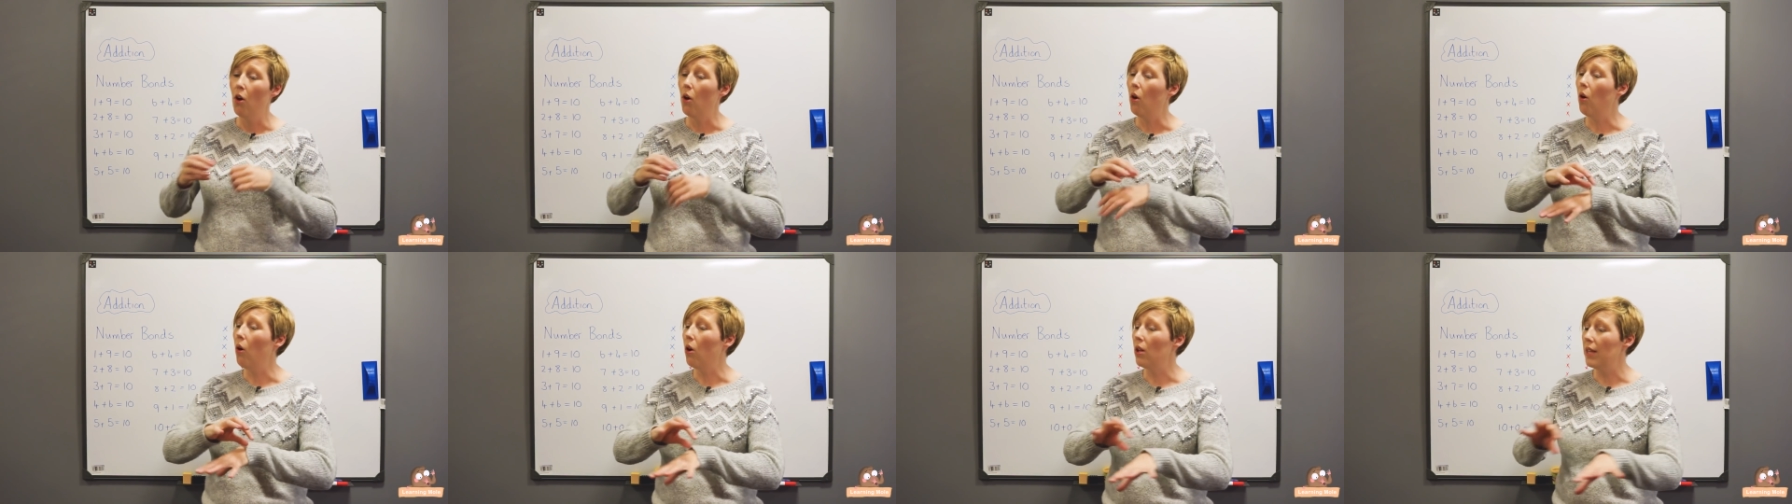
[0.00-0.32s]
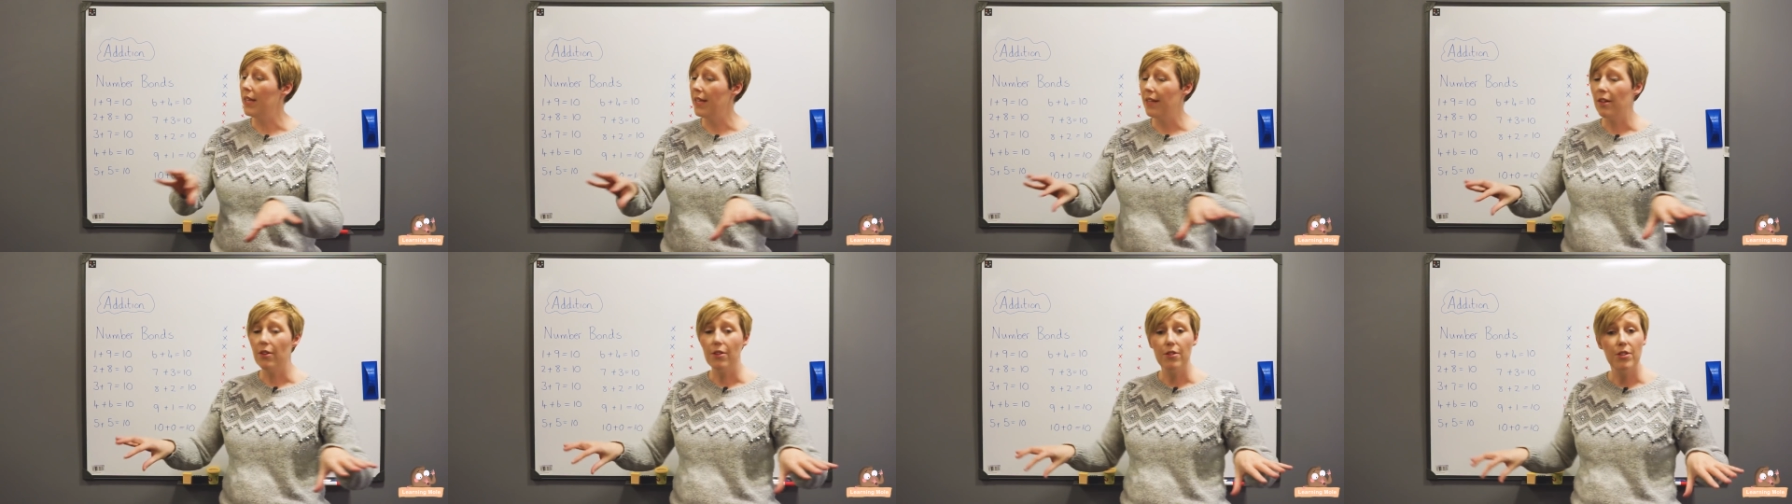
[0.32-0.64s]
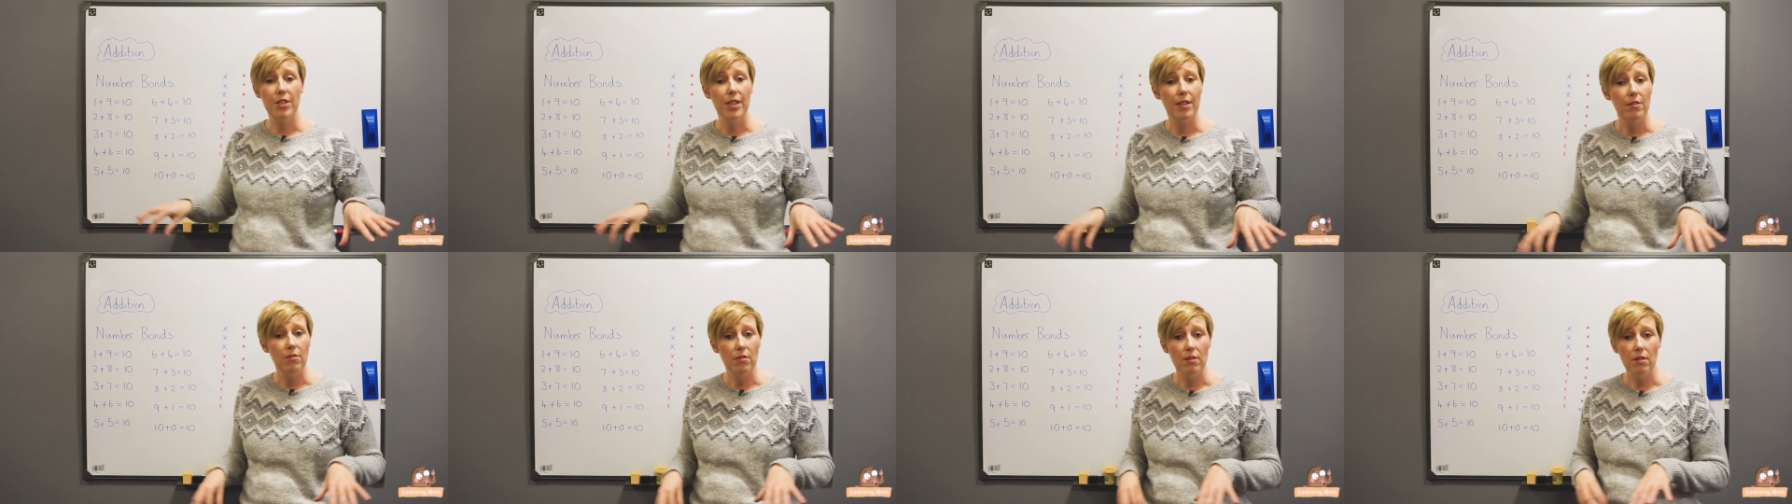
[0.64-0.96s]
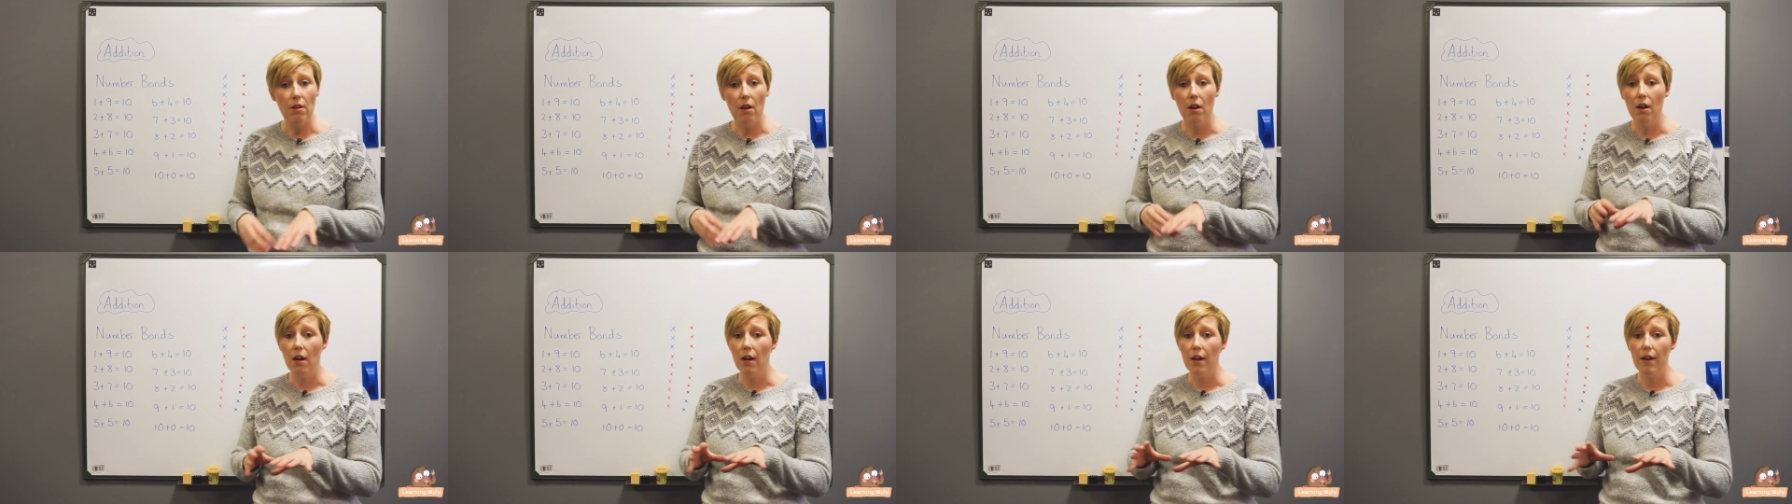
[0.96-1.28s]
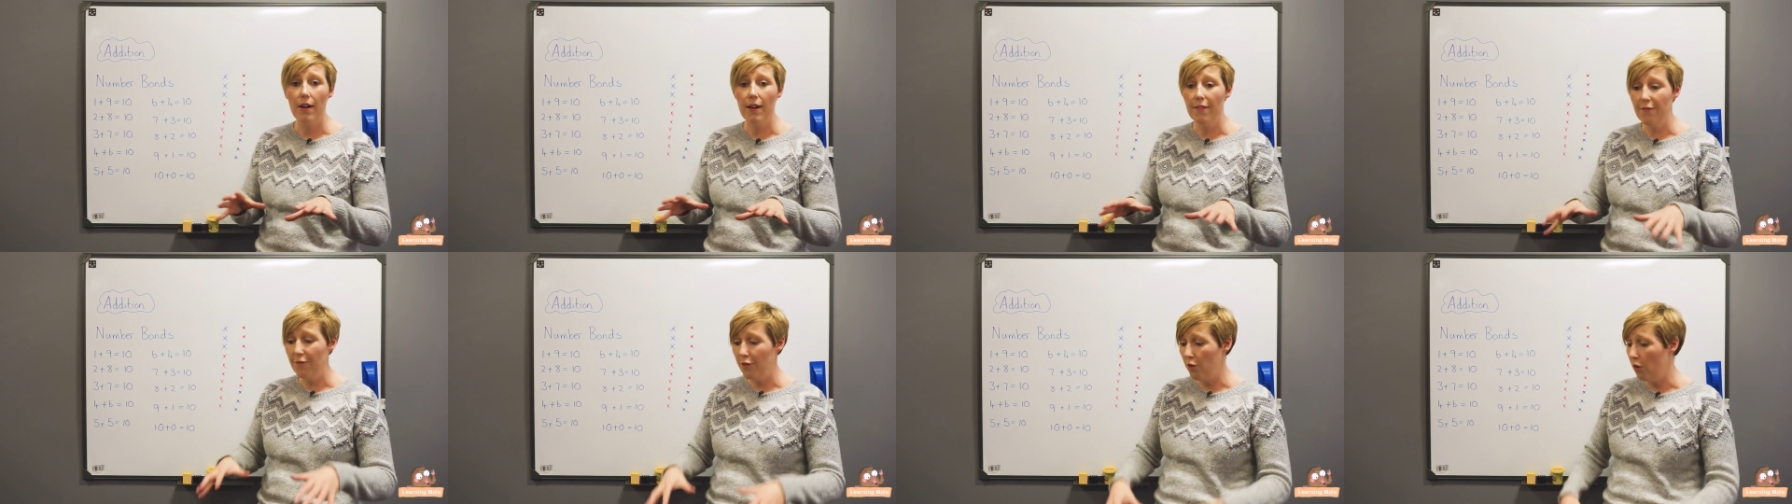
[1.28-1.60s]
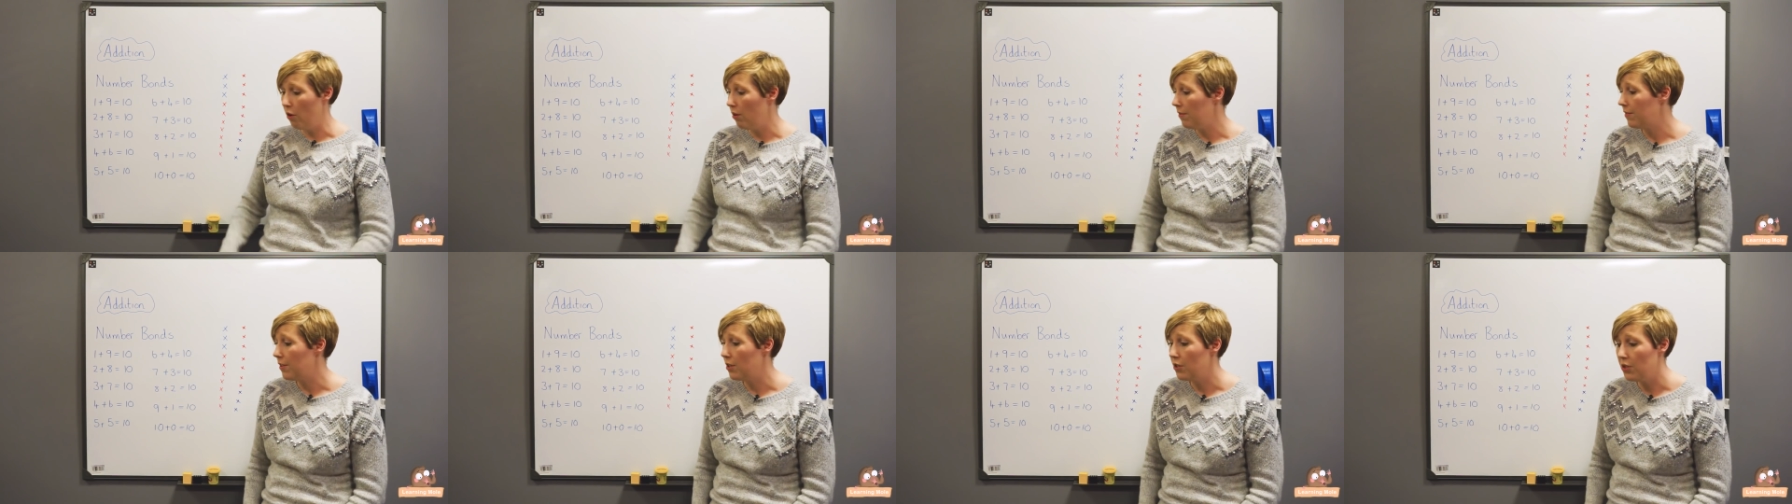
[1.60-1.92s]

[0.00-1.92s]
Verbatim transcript: All the other children are involved